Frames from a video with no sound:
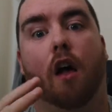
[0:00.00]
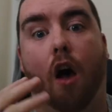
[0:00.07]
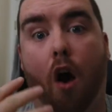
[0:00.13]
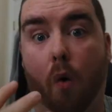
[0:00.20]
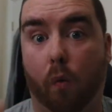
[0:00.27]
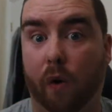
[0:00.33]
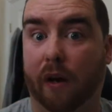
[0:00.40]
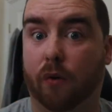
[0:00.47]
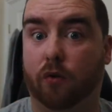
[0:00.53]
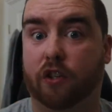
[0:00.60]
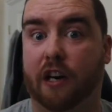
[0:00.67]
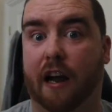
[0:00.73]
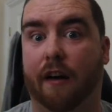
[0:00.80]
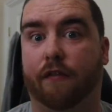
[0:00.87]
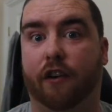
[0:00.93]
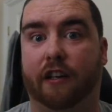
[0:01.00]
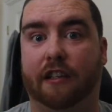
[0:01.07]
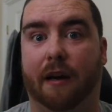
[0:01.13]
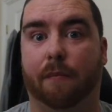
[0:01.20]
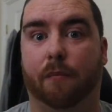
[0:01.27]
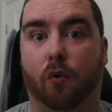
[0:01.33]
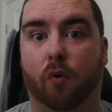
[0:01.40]
a wheelchair, for
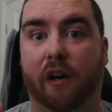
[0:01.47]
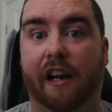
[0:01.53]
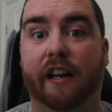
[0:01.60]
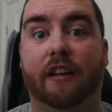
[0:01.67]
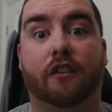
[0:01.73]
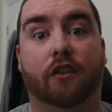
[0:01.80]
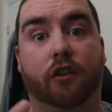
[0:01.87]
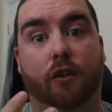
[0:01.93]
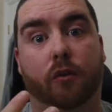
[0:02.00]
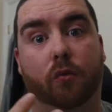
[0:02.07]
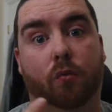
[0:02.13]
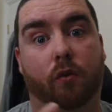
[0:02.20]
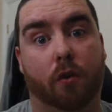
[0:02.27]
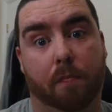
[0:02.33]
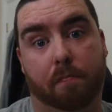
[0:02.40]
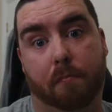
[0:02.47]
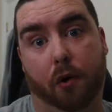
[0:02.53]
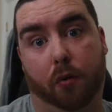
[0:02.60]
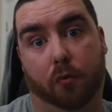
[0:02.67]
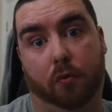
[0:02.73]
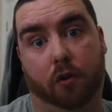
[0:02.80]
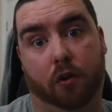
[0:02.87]
example, into the
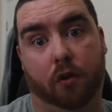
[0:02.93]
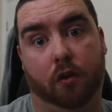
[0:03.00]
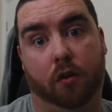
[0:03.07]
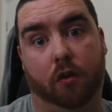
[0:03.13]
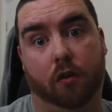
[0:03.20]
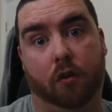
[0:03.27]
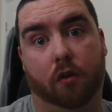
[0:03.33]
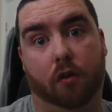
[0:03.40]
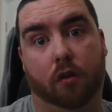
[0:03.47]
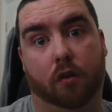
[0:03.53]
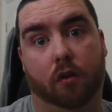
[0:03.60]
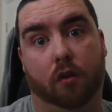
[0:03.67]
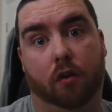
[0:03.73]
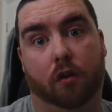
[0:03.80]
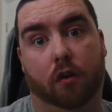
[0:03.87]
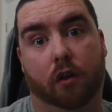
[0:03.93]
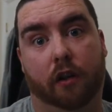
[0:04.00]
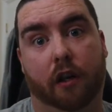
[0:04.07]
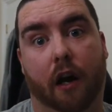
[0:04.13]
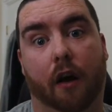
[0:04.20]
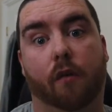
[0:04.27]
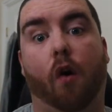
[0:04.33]
boot. You
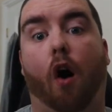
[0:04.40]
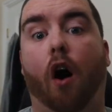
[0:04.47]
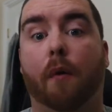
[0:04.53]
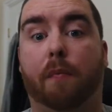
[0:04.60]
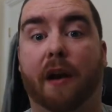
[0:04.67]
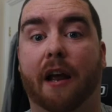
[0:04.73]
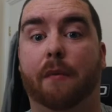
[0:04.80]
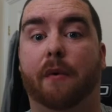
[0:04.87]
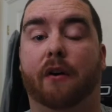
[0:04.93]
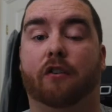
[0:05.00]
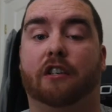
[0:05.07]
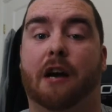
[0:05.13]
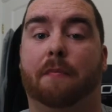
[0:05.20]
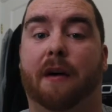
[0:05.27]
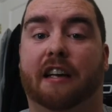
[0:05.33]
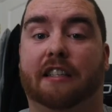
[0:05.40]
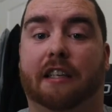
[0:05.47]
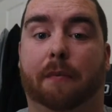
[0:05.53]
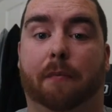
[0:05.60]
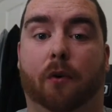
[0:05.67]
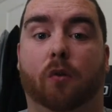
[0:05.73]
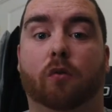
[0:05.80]
know, I play wheelchair
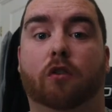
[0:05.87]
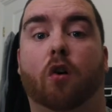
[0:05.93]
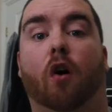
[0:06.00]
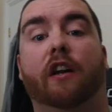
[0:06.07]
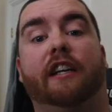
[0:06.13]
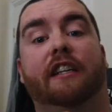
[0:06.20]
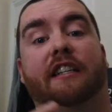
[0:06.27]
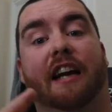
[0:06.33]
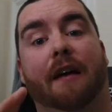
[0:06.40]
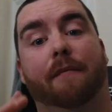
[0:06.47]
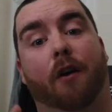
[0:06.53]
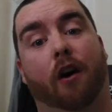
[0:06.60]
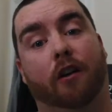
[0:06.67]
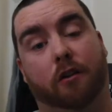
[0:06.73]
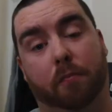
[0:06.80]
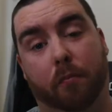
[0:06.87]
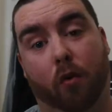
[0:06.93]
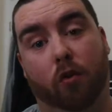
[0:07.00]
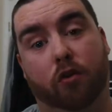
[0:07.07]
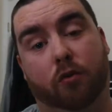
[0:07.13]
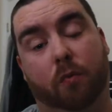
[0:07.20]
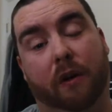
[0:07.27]
basketball, so I need to get my
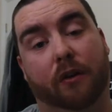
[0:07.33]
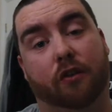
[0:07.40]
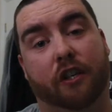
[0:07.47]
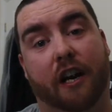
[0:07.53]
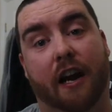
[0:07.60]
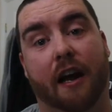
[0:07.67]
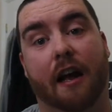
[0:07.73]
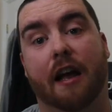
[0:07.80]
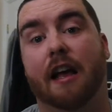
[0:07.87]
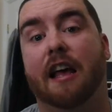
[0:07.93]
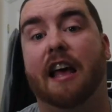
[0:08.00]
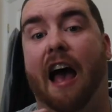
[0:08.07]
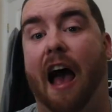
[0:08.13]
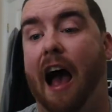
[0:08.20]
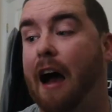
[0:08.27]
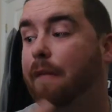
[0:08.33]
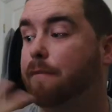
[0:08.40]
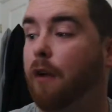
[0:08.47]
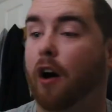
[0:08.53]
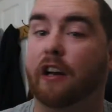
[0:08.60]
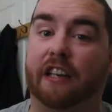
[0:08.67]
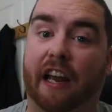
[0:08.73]
sports wheelchair and
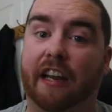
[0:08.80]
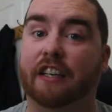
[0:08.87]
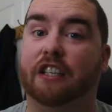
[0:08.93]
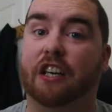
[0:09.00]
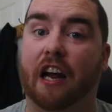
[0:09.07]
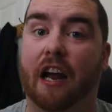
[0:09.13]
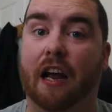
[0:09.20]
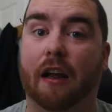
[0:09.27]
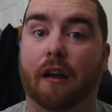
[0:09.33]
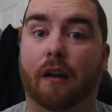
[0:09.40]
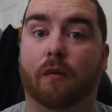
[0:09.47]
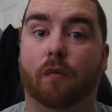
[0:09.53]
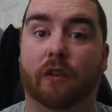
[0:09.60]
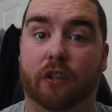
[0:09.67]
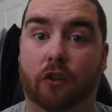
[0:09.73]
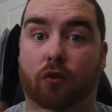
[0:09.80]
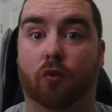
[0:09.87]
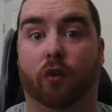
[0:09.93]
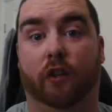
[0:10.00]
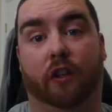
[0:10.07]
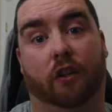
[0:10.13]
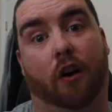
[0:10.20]
my day chair, which you saw
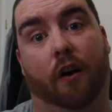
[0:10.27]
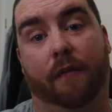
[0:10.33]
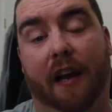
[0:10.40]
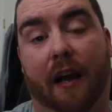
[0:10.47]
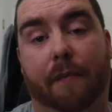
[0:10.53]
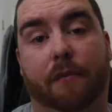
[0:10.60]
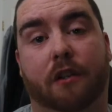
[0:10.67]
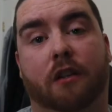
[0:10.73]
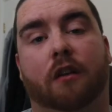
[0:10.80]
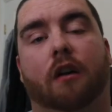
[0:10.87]
in the time-lapse,